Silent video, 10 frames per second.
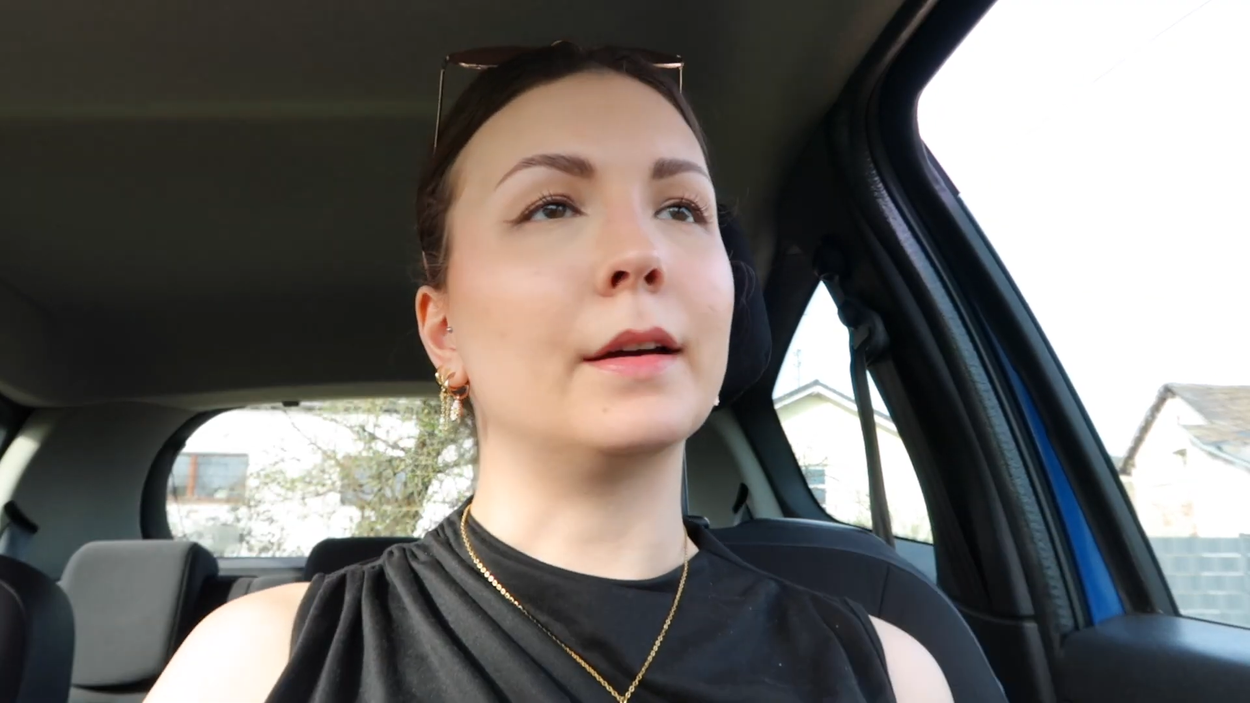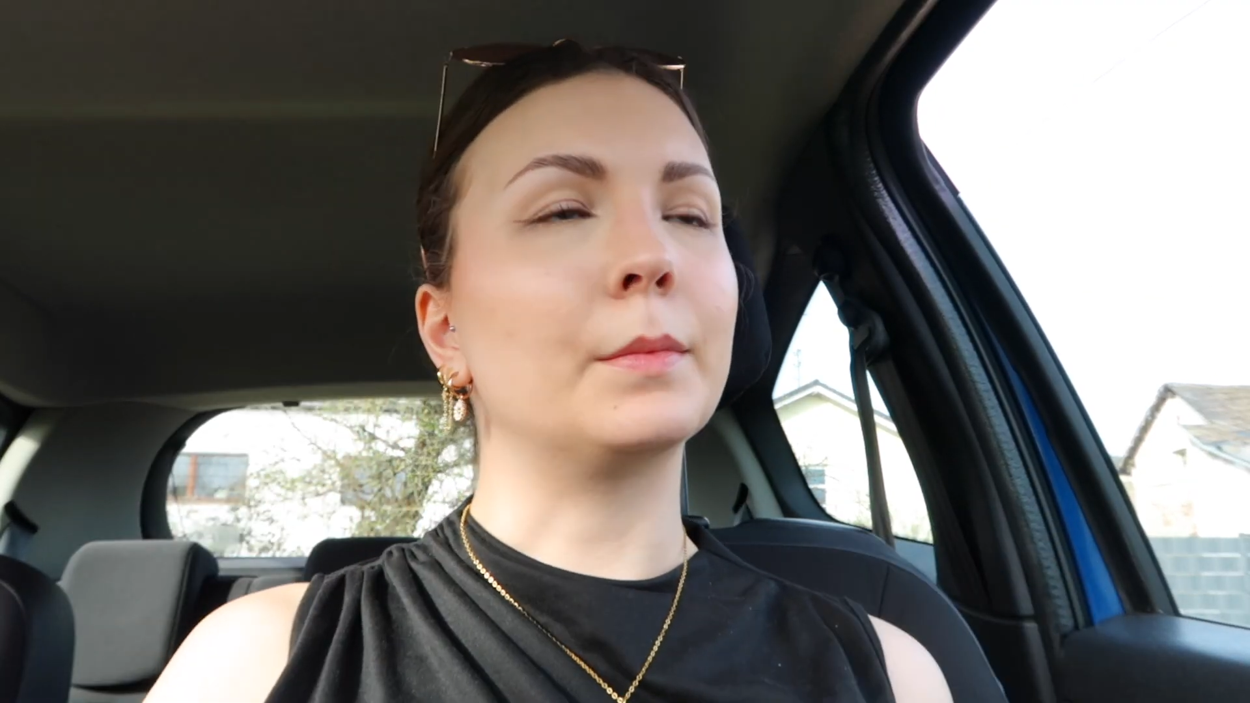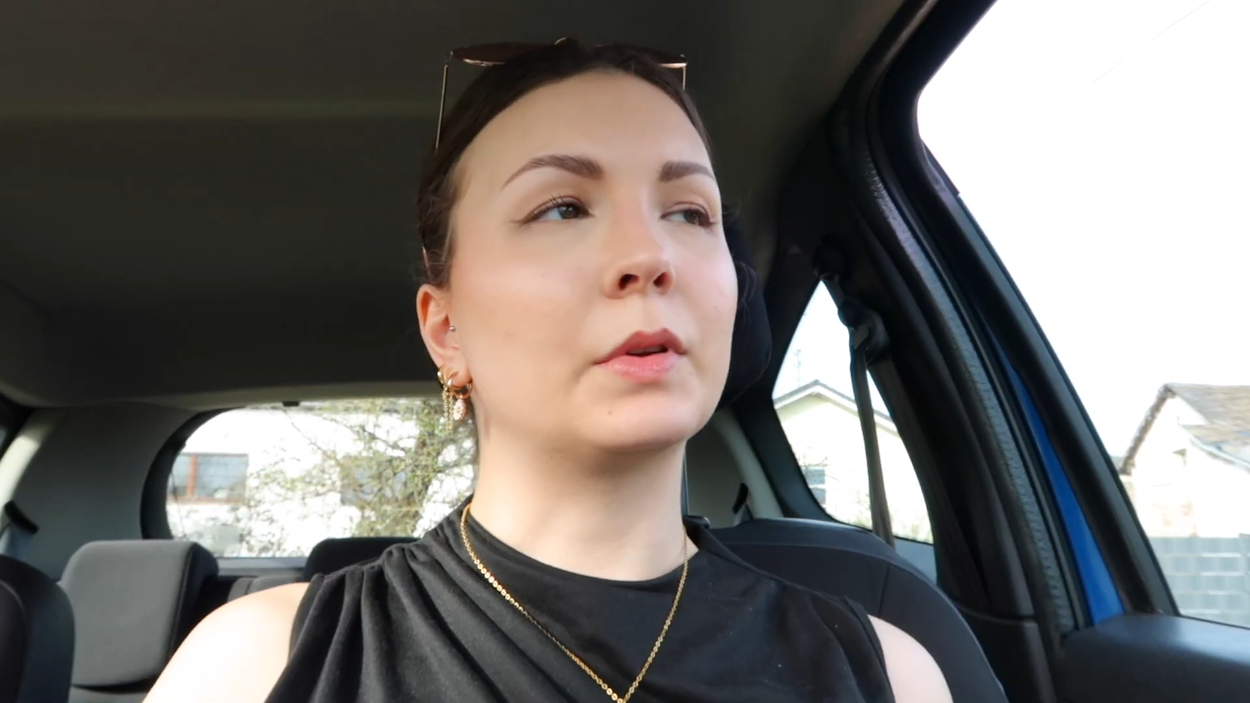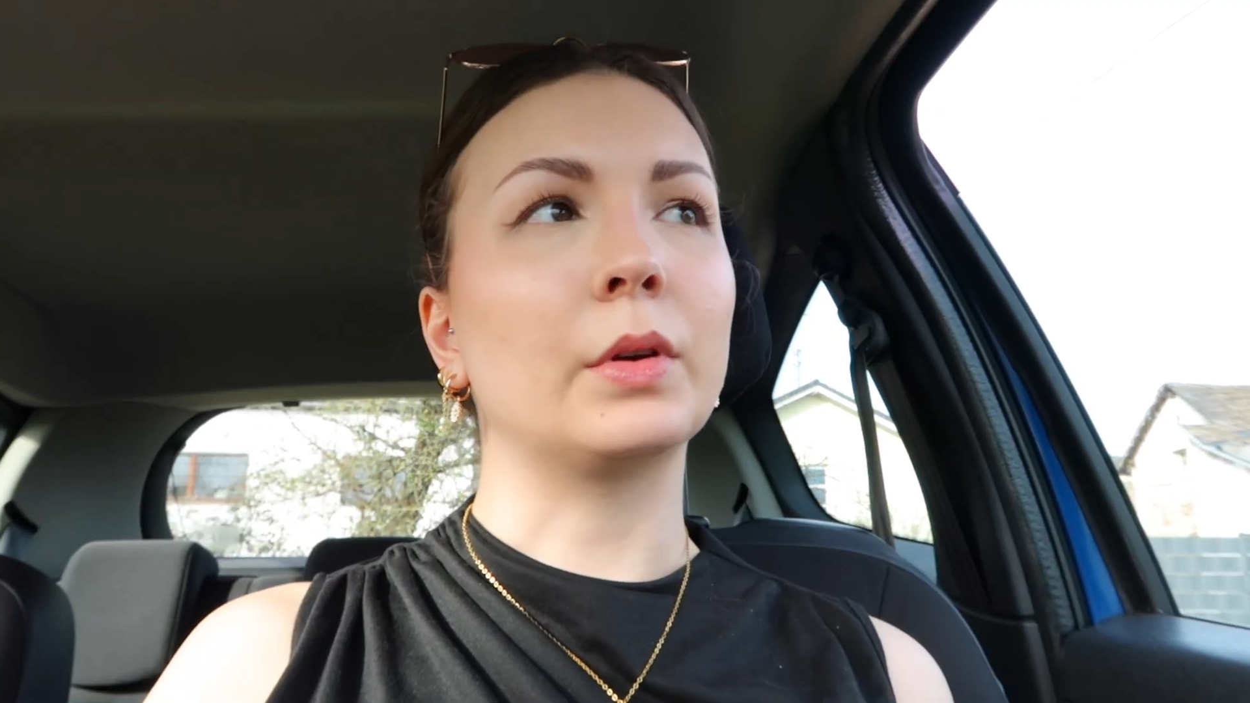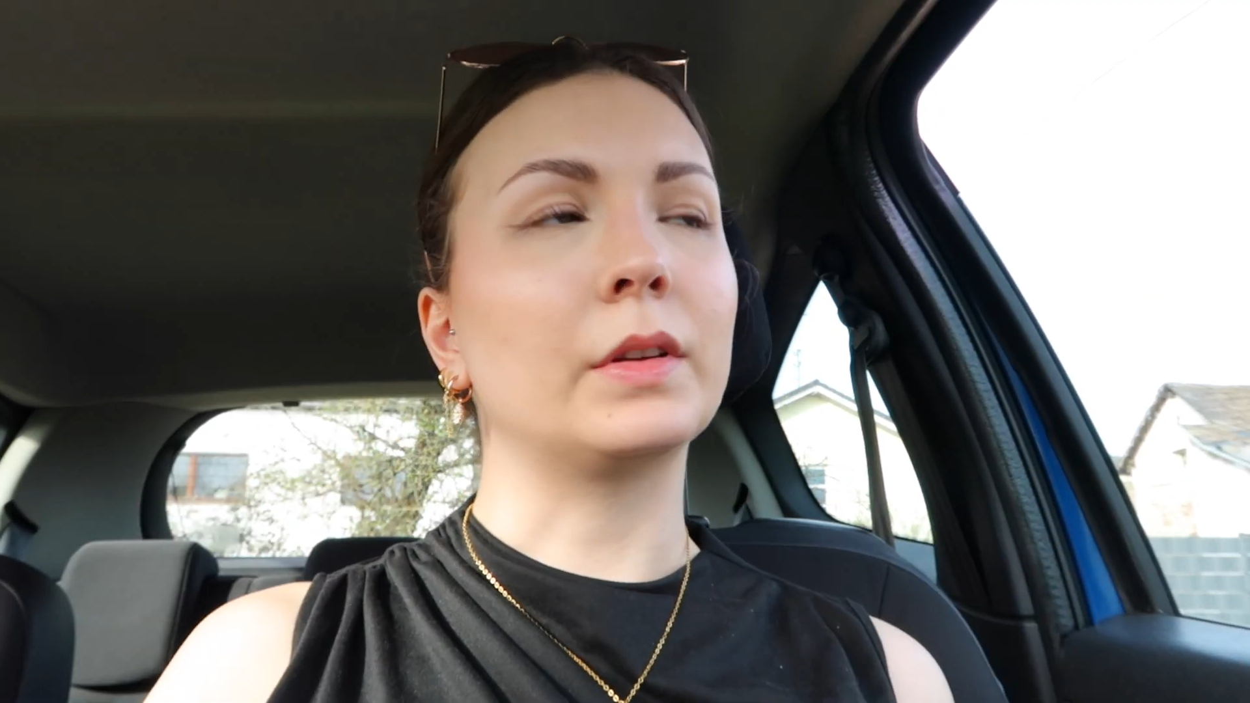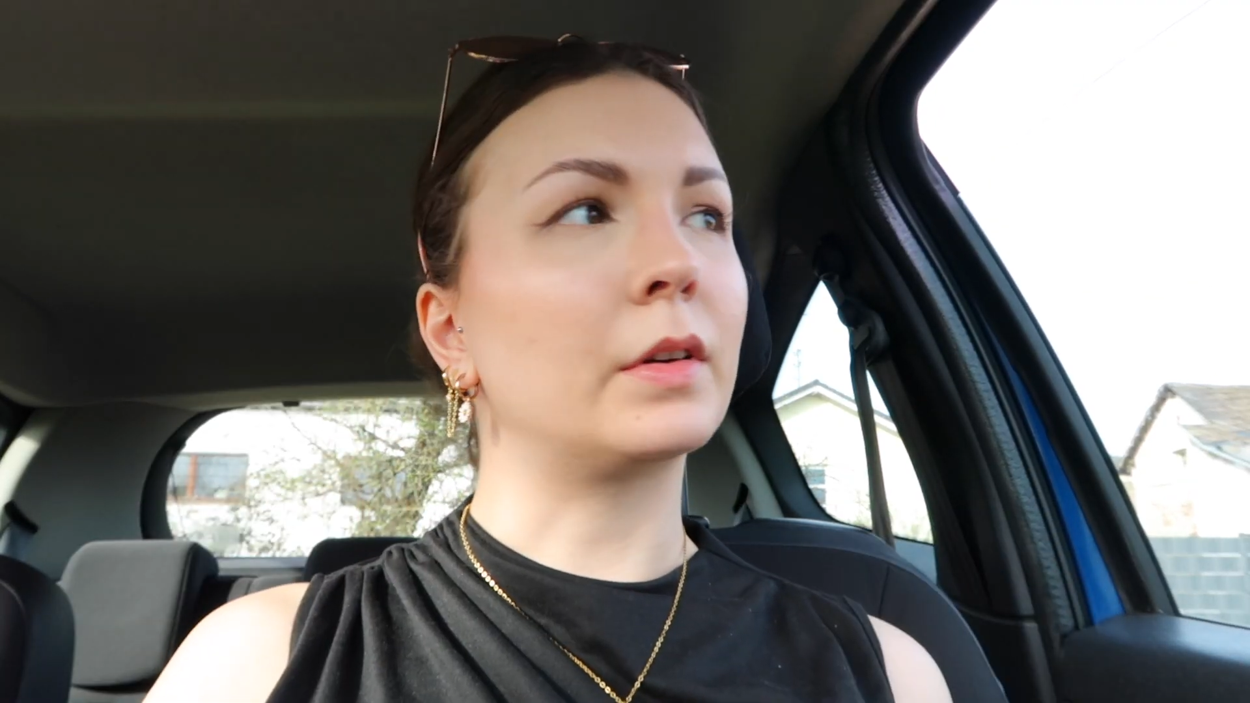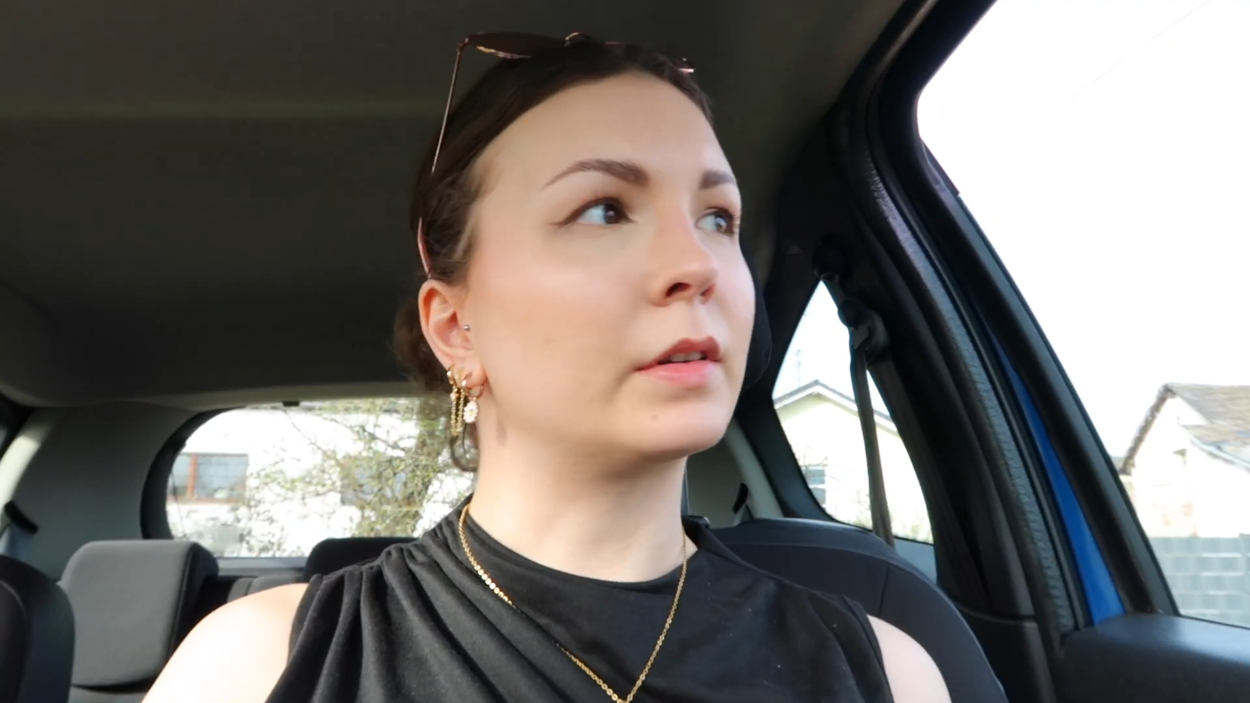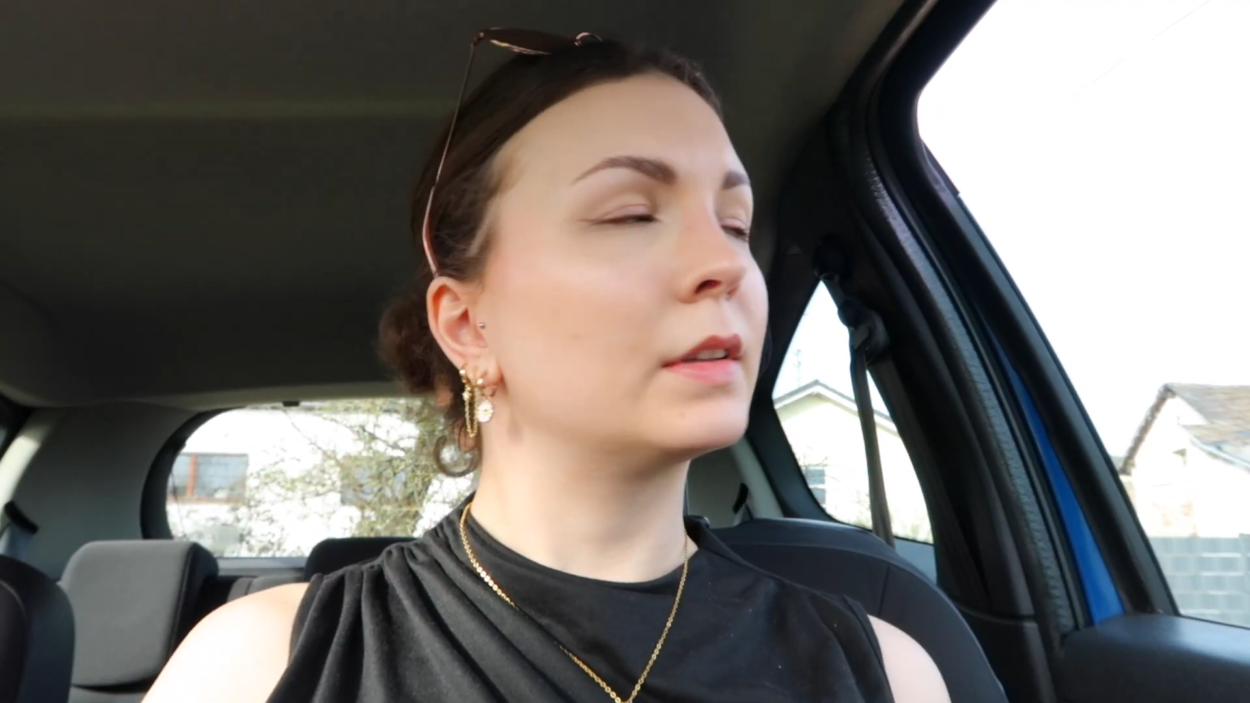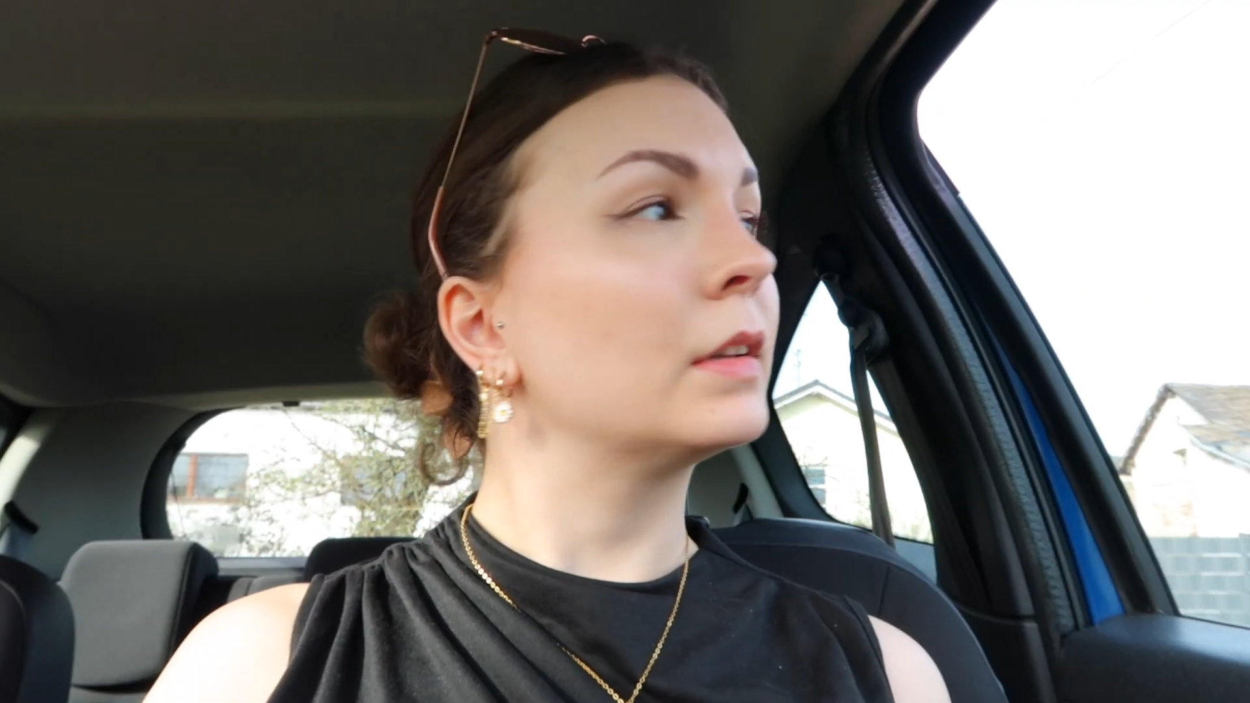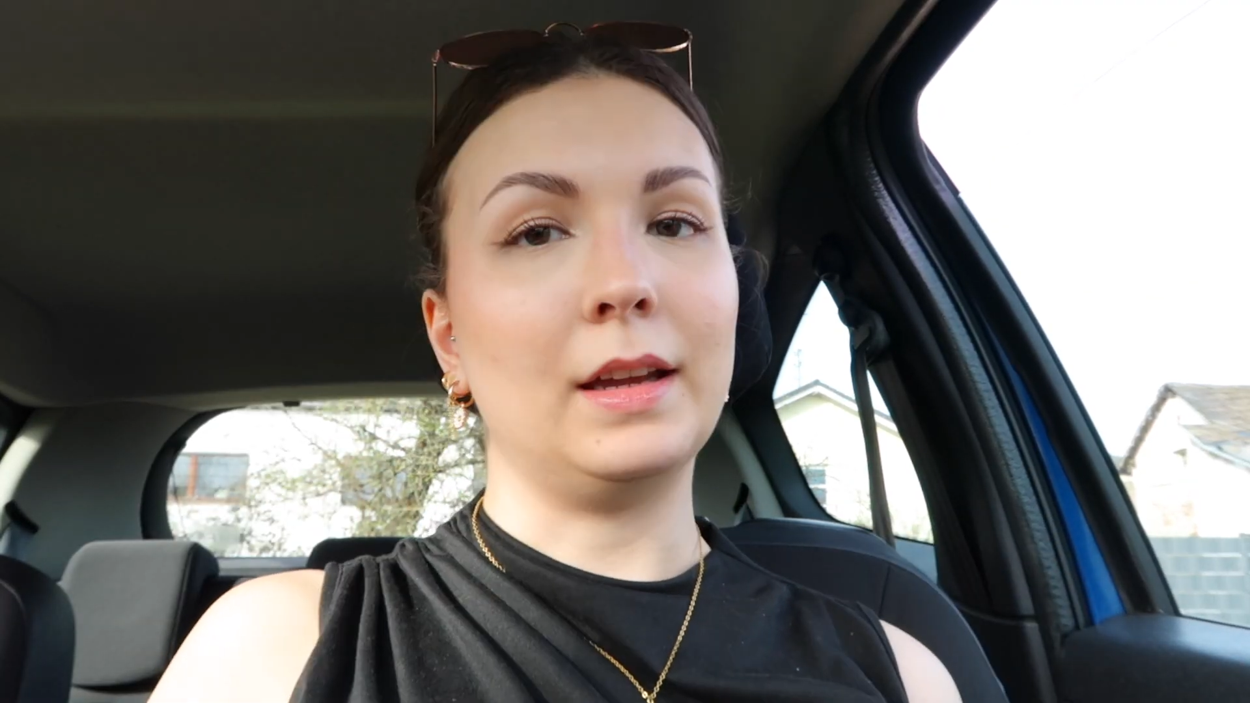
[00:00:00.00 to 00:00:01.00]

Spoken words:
I'm so exhausted